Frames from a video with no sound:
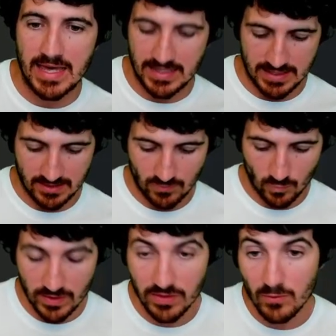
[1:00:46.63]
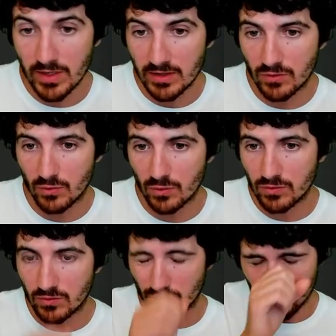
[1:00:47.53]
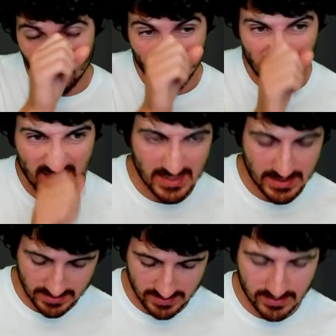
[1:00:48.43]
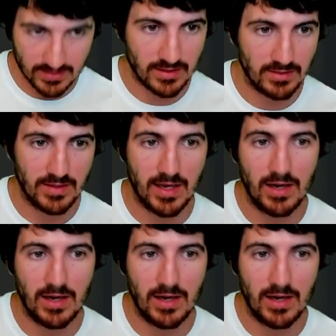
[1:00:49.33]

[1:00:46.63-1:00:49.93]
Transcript: One thing we can do to test this and